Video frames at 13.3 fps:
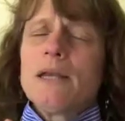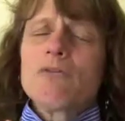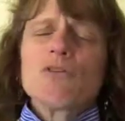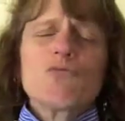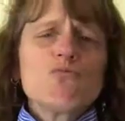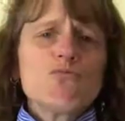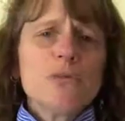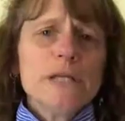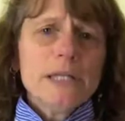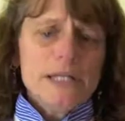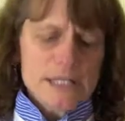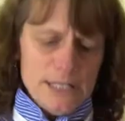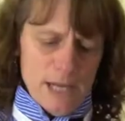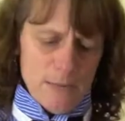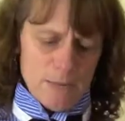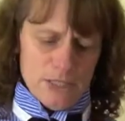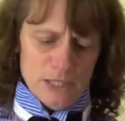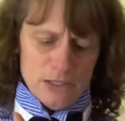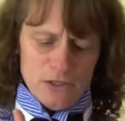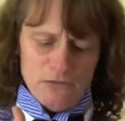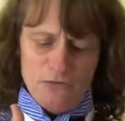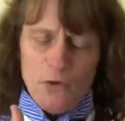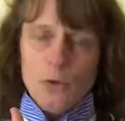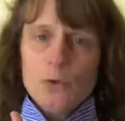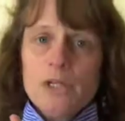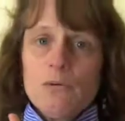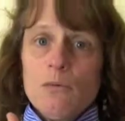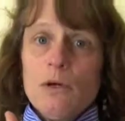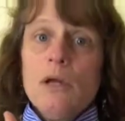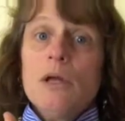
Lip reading: Now it's really tempting to fold it